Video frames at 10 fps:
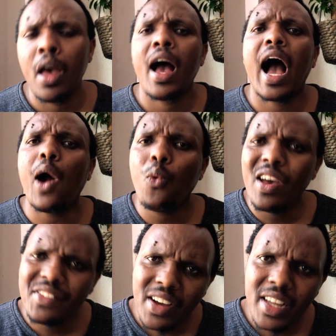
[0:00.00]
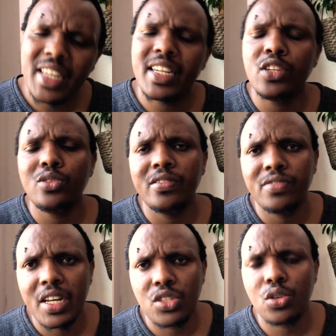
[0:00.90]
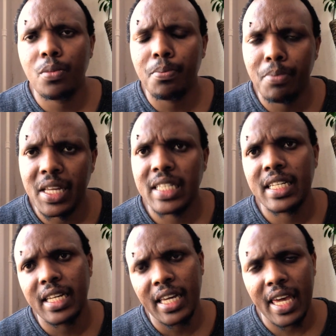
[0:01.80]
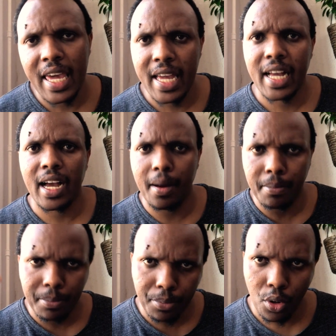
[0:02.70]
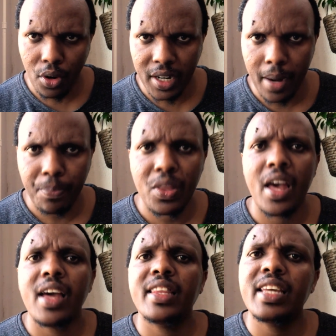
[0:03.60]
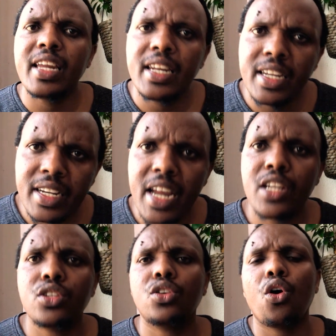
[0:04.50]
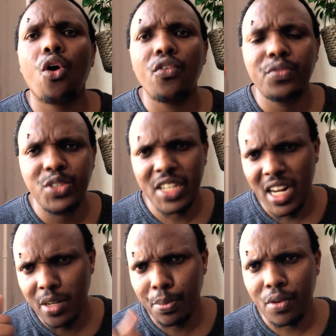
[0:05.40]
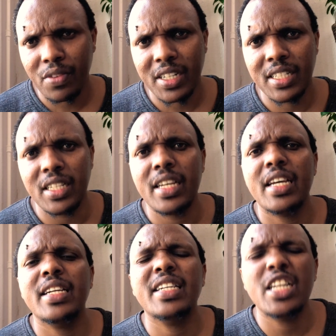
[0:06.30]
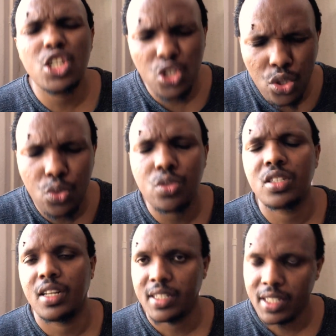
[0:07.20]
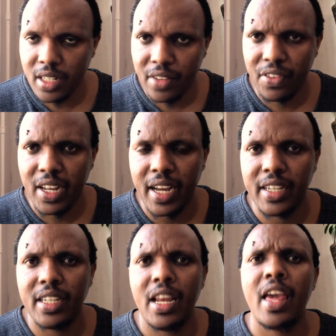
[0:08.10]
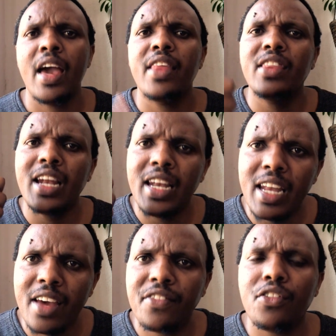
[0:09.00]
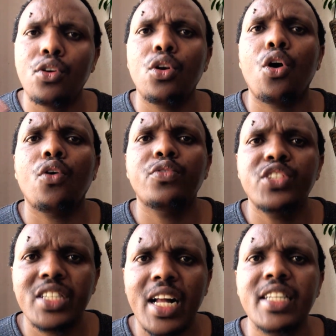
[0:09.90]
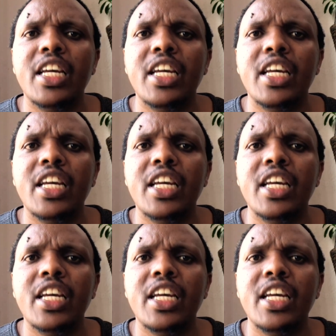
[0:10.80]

However, in a universal basic income program, the rate of child poverty reduced significantly. The level of child